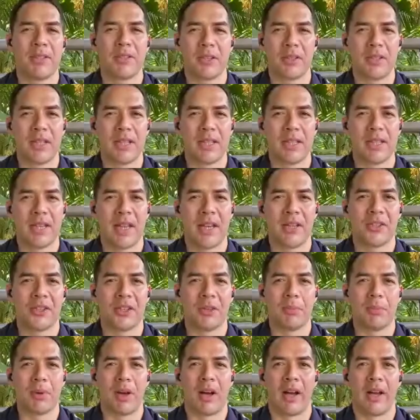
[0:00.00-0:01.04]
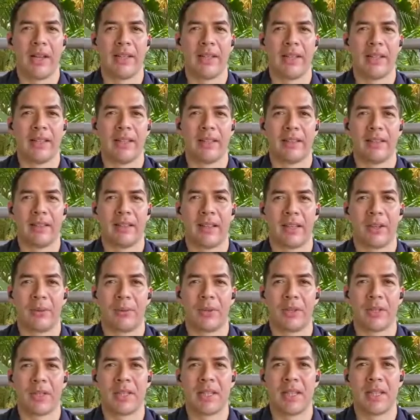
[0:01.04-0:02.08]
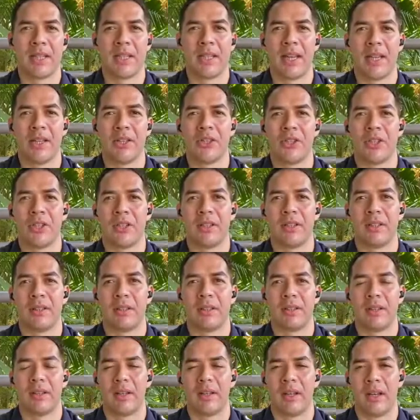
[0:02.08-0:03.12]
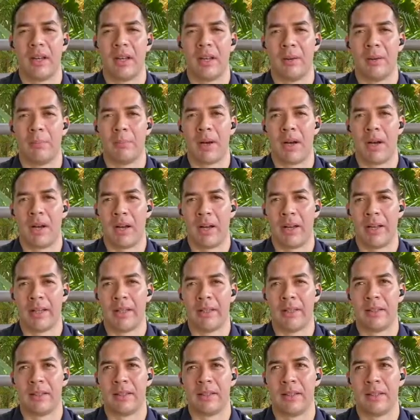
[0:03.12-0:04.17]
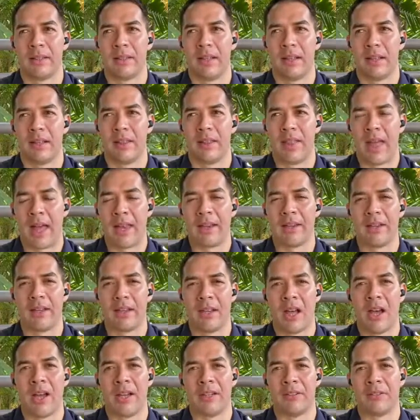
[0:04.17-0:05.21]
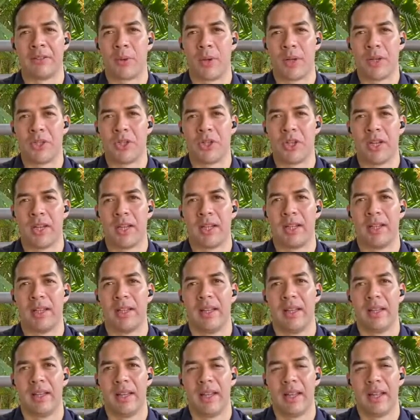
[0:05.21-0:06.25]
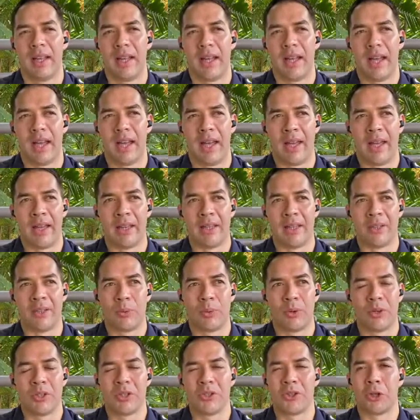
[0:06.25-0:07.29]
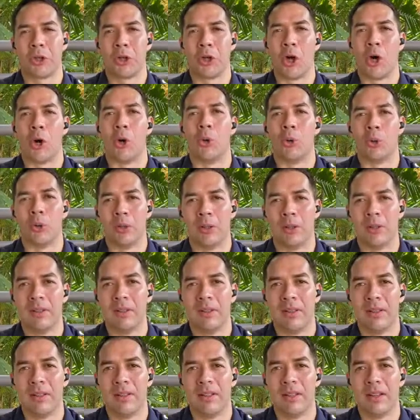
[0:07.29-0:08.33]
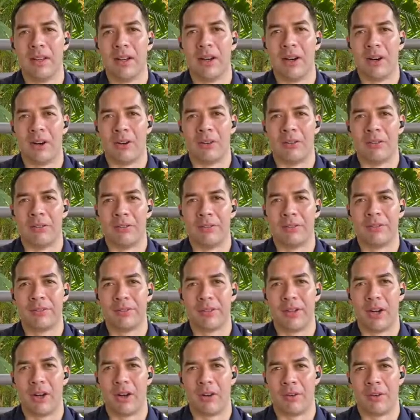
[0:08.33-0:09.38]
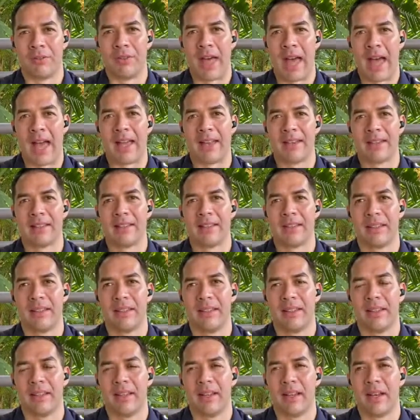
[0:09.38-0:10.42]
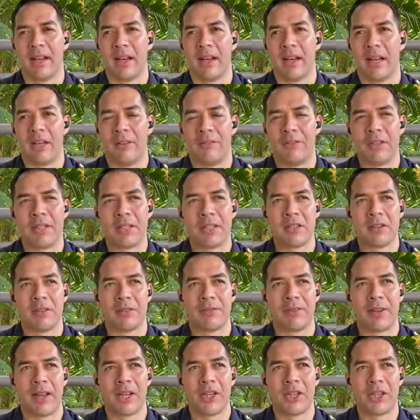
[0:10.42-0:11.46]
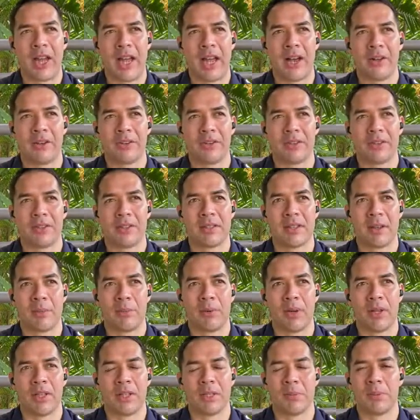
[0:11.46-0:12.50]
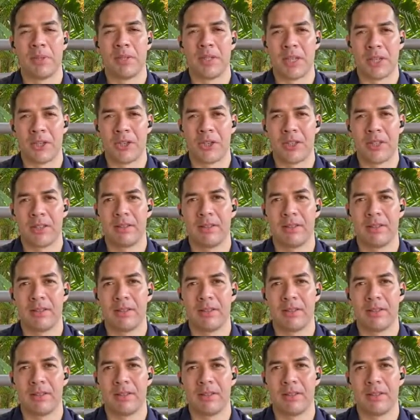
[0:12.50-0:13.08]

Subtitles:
on the intention behind it. Like, what is the intention behind that line of questioning, and what is the goal of that? If it's to flush out someone's position,